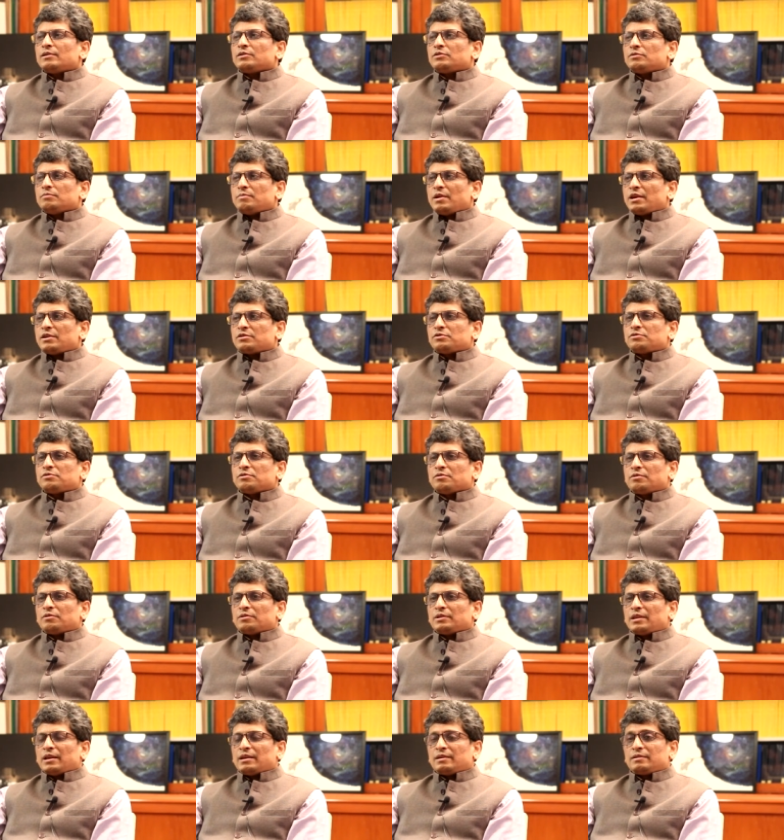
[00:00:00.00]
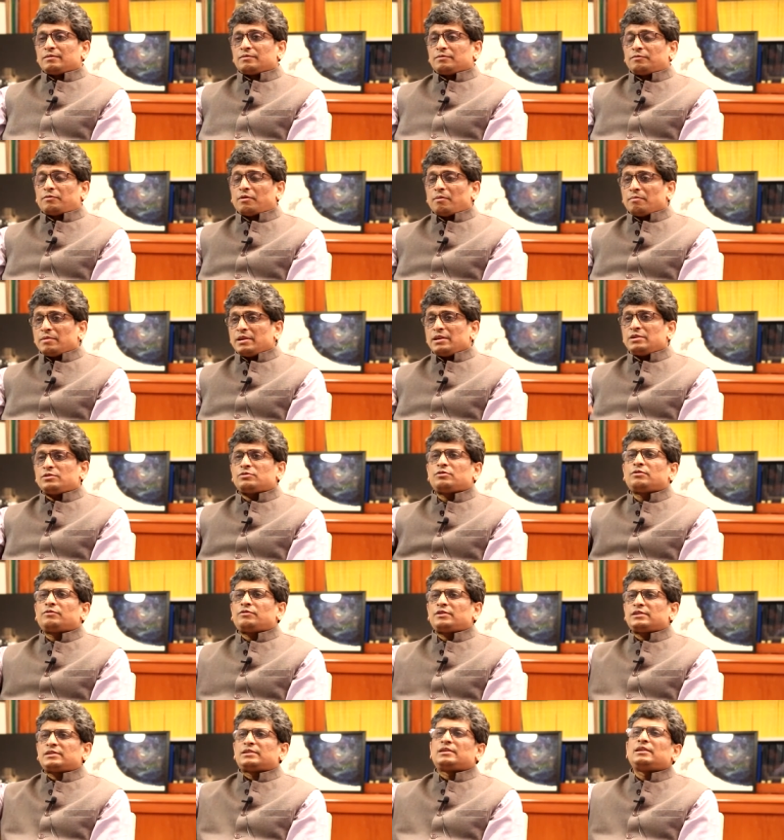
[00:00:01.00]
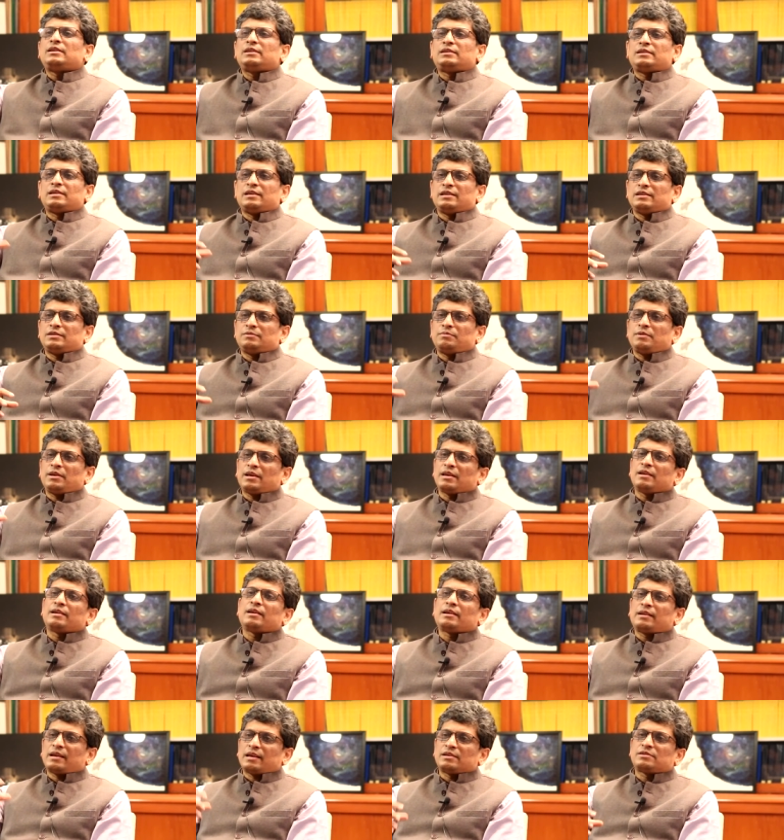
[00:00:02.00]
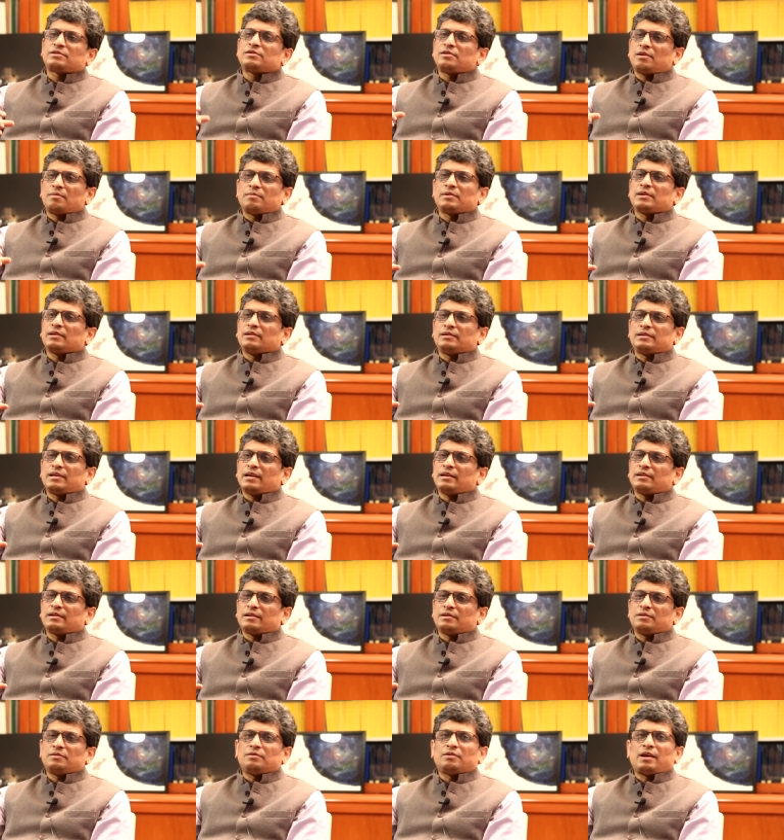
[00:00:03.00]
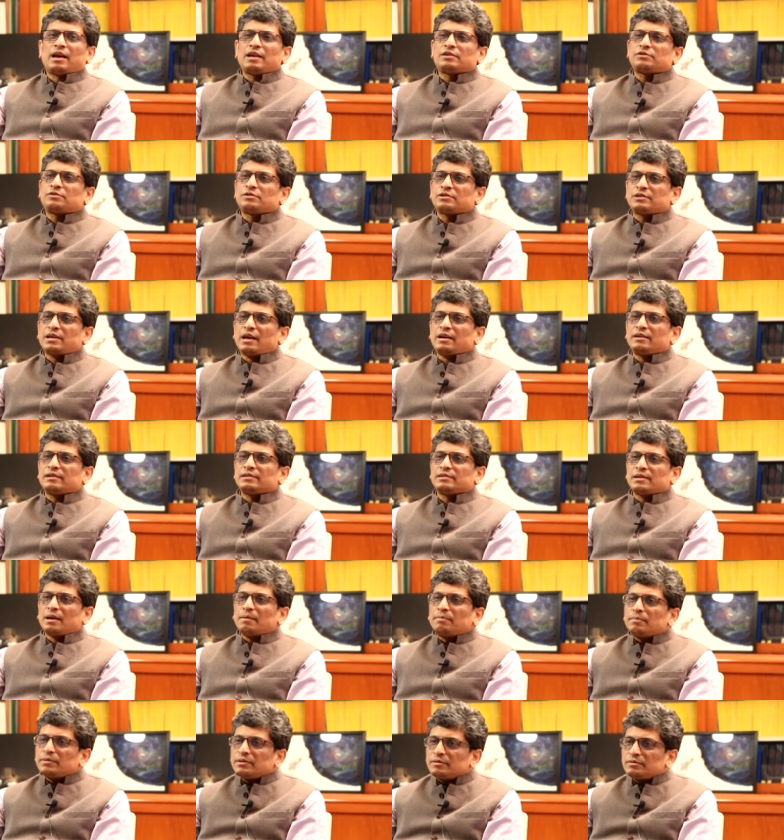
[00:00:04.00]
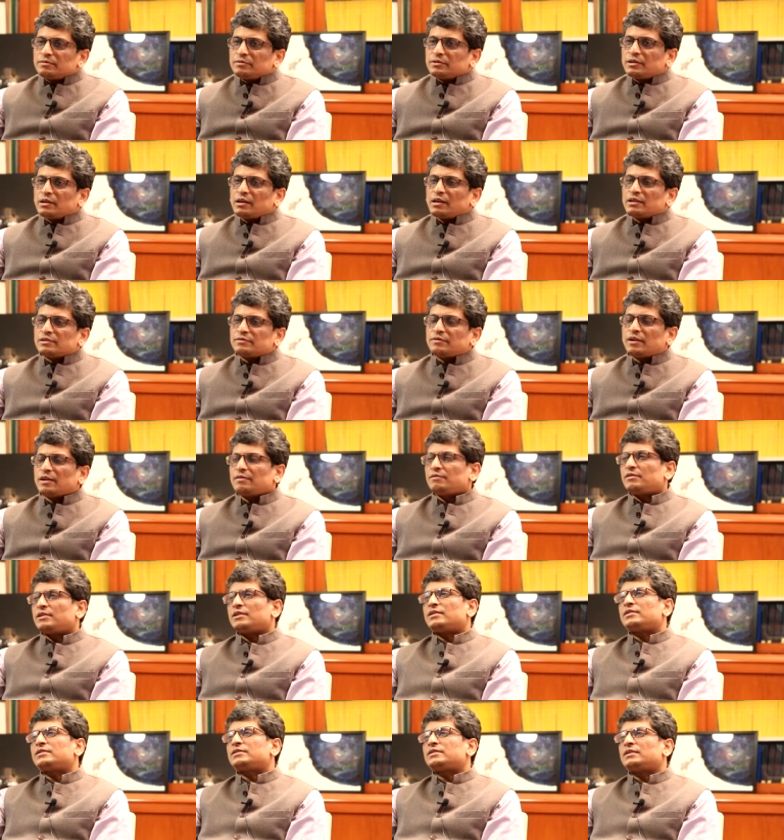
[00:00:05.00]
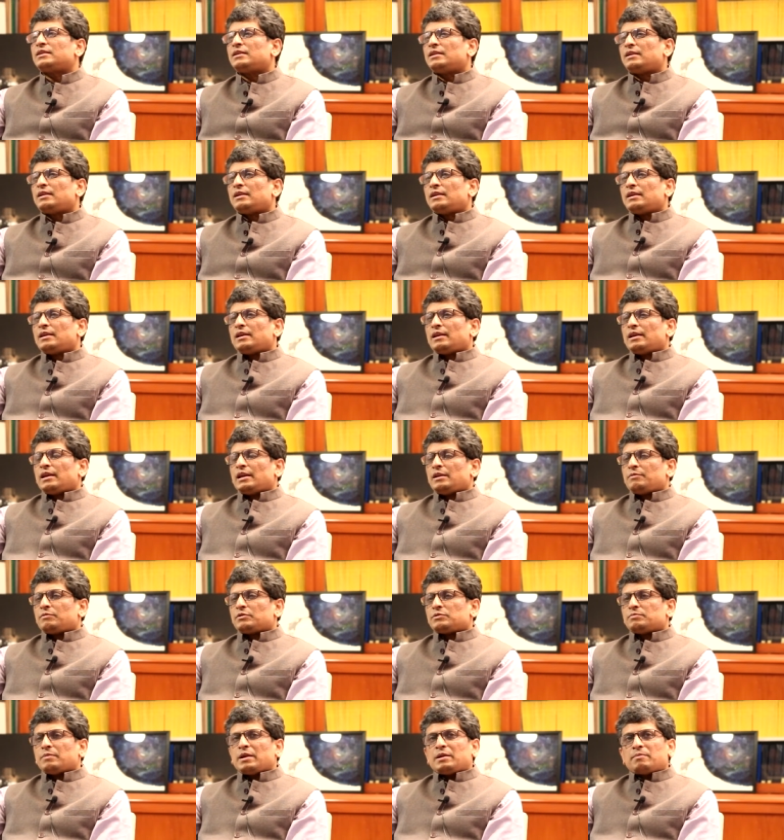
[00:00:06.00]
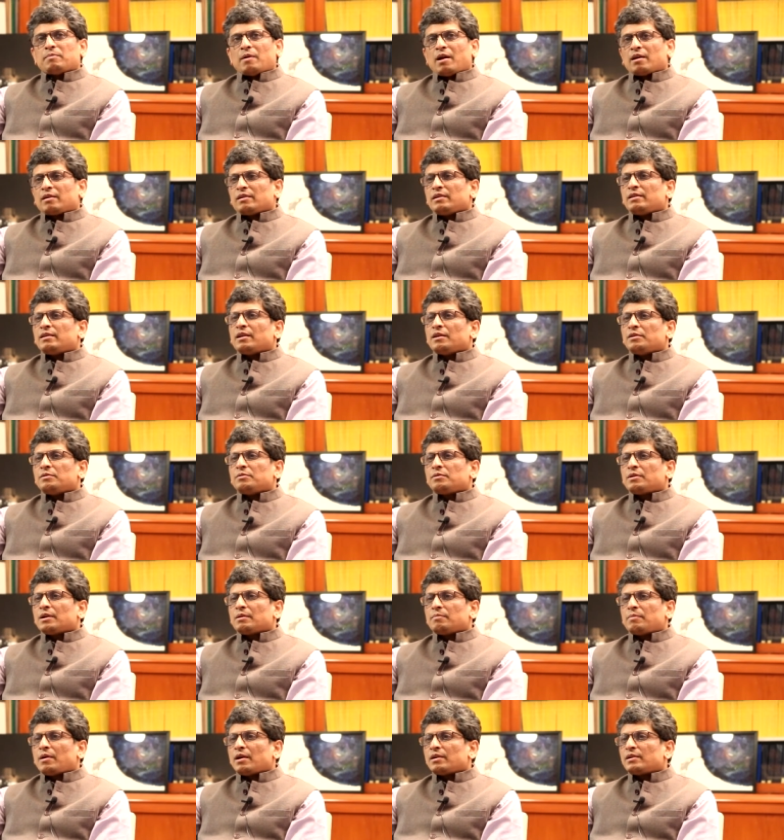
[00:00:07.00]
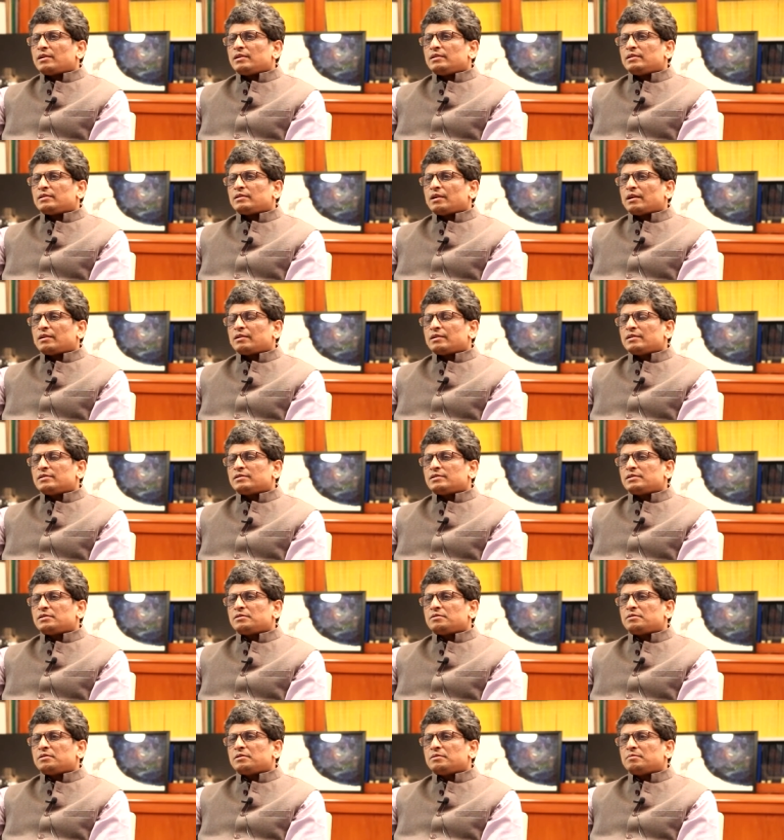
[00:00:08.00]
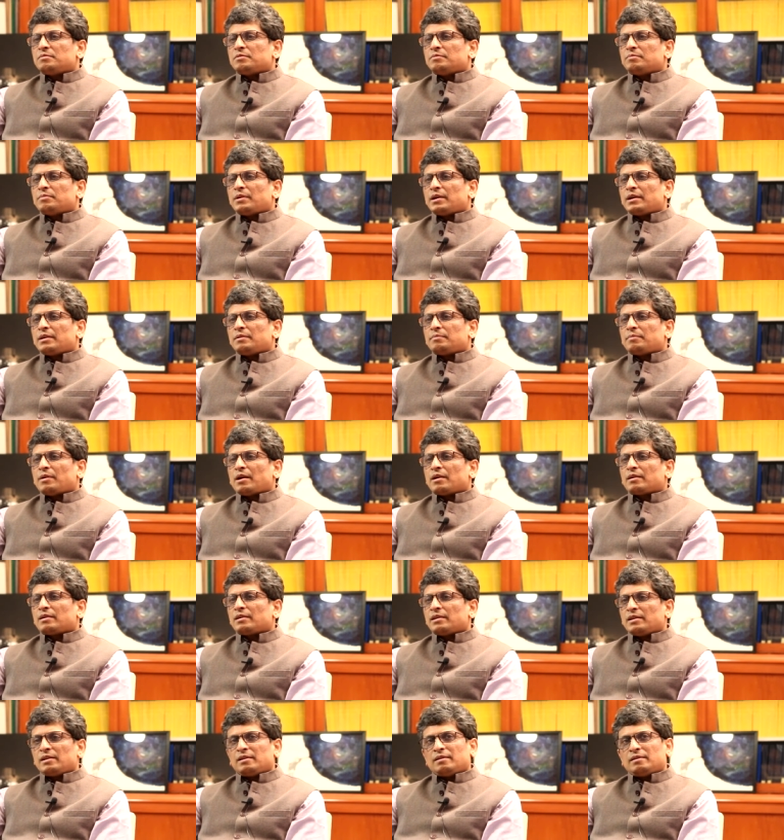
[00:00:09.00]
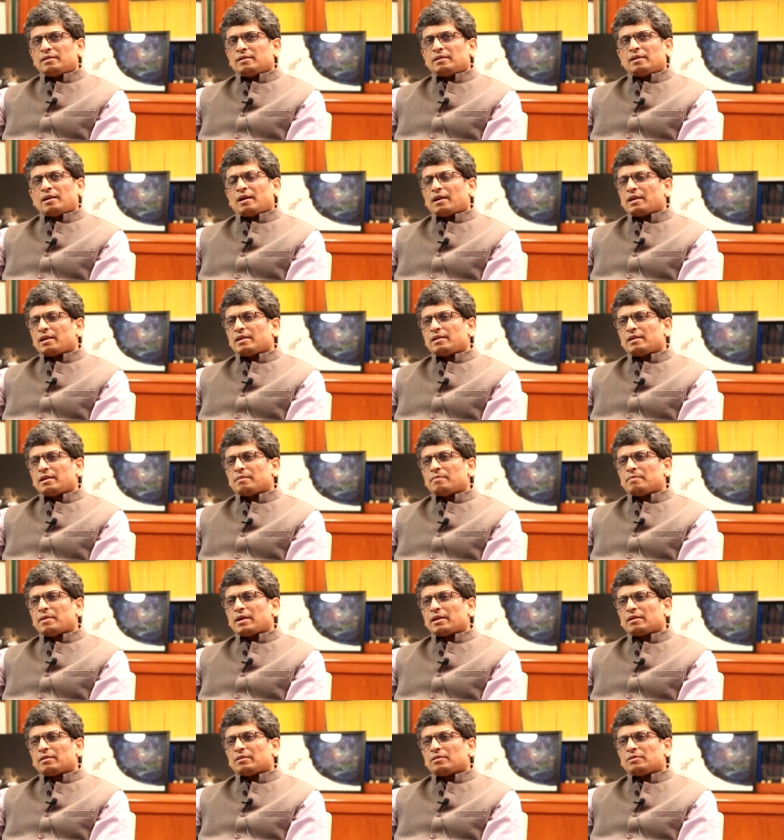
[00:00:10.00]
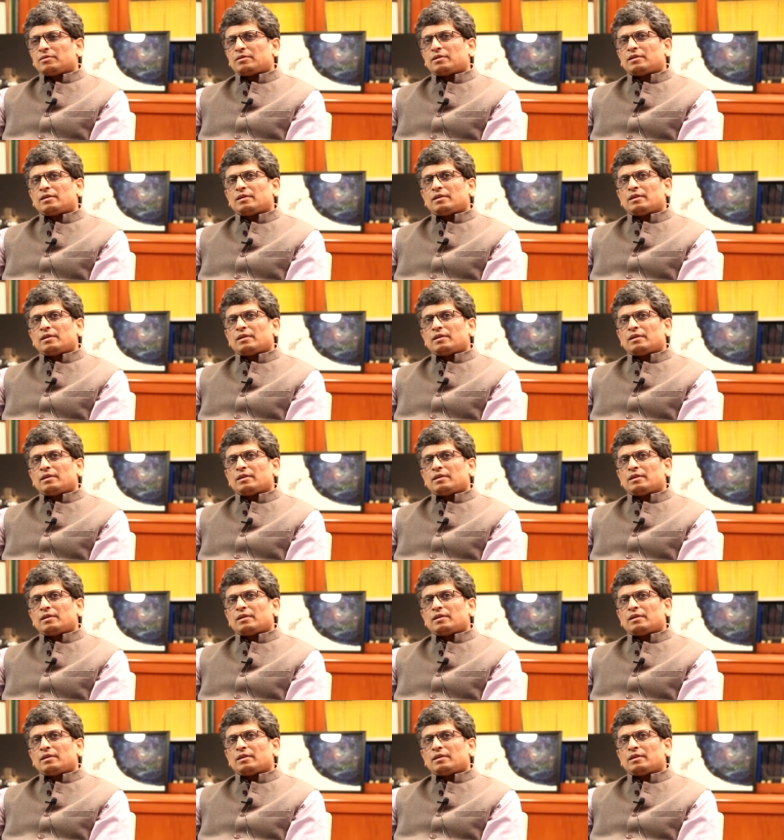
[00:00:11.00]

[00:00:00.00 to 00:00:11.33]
to make sure that from ISRO facilities we can get astronomical data. You know, AstroSat is up for the last five years. It was made partly in I U C A A, partly in the Tata Institute in Mumbai, and partly in I I A Bangalore.